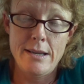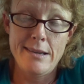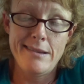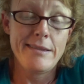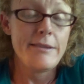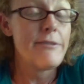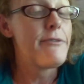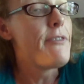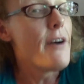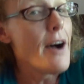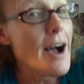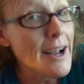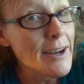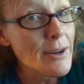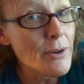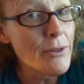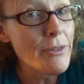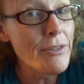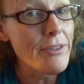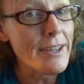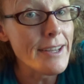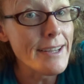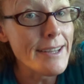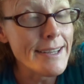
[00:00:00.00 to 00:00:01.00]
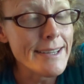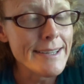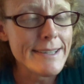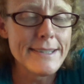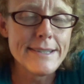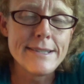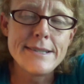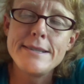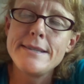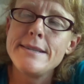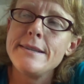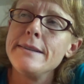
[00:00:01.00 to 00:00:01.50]
the final thing
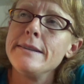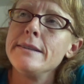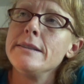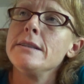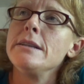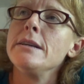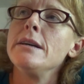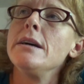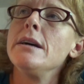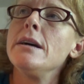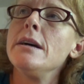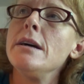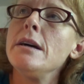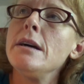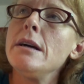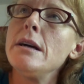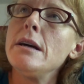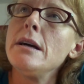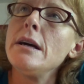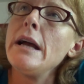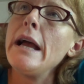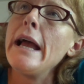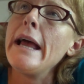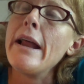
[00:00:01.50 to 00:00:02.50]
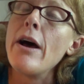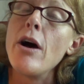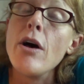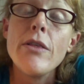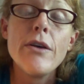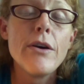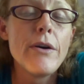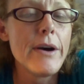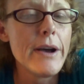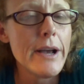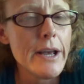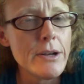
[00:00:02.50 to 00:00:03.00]
is, and
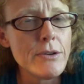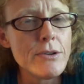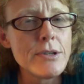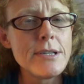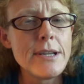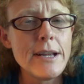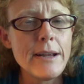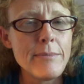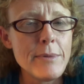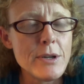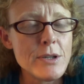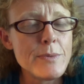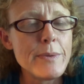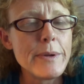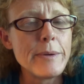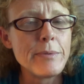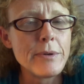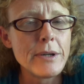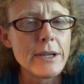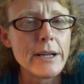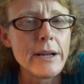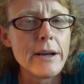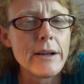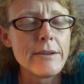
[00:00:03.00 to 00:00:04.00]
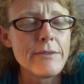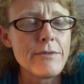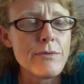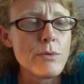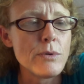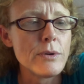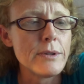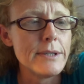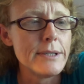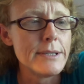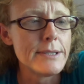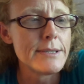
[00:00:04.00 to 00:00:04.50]
although I understand most people cannot
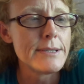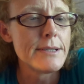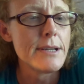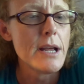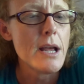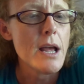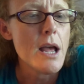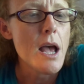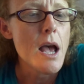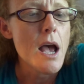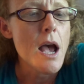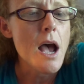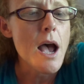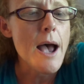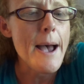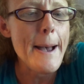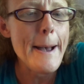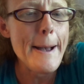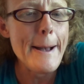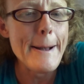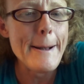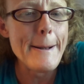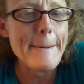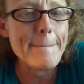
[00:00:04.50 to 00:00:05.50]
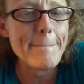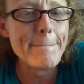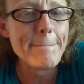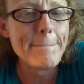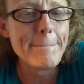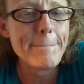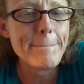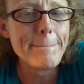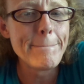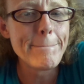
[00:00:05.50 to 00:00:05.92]
afford this, at